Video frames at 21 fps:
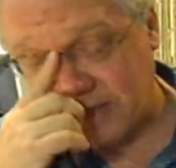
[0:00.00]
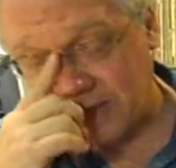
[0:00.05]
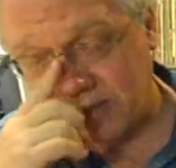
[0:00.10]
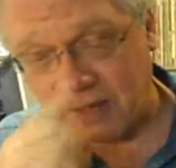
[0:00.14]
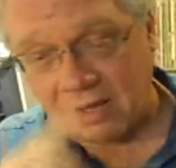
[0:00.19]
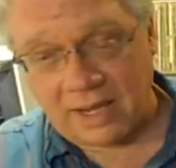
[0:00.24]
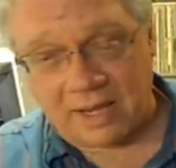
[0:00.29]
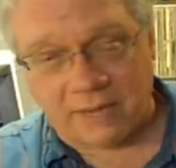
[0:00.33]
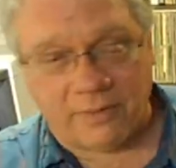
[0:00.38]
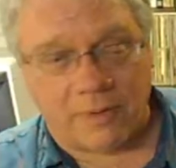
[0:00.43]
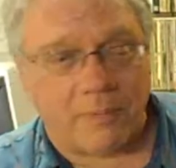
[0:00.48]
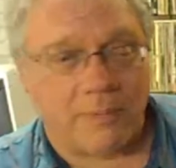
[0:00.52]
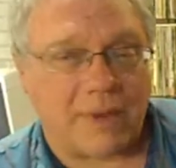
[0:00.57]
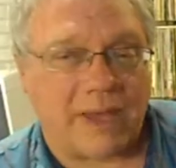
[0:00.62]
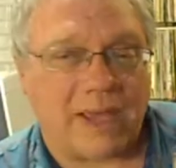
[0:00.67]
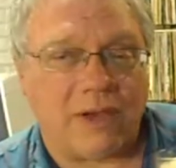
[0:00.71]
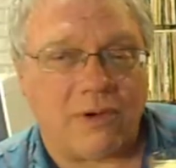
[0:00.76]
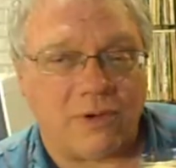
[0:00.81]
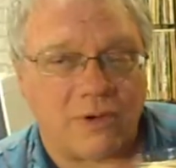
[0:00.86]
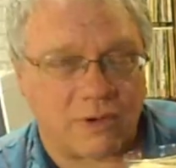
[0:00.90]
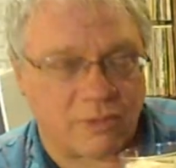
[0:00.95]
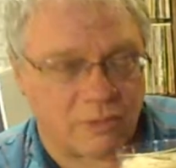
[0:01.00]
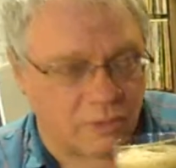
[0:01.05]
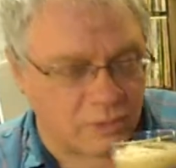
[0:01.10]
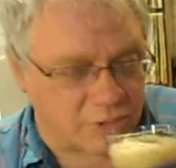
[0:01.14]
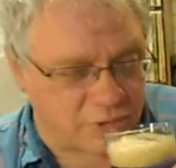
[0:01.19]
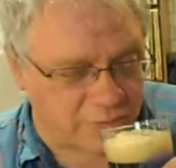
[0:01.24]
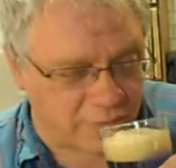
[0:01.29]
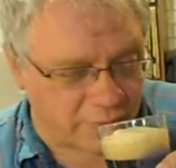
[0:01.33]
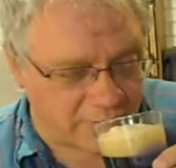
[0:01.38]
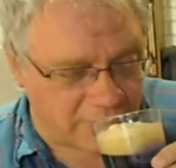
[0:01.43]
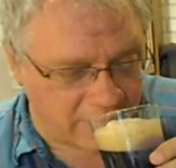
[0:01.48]
meant to have a
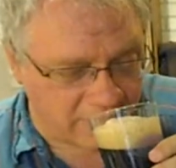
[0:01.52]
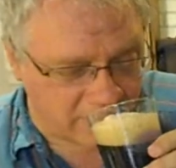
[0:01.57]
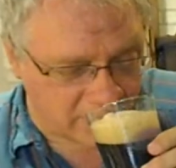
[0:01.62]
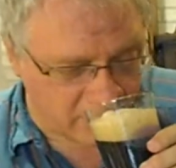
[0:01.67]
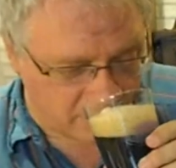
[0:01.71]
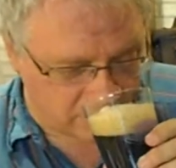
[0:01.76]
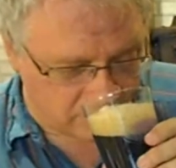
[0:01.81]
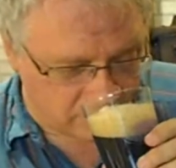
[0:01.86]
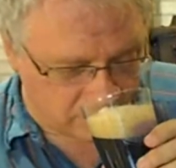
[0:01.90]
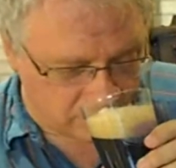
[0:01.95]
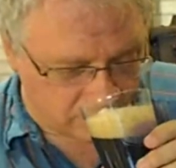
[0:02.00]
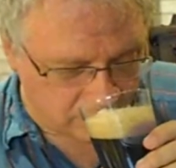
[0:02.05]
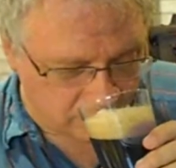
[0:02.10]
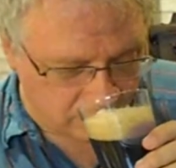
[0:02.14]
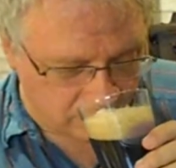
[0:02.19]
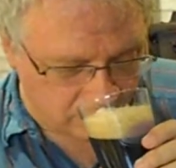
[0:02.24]
milder roast flavor.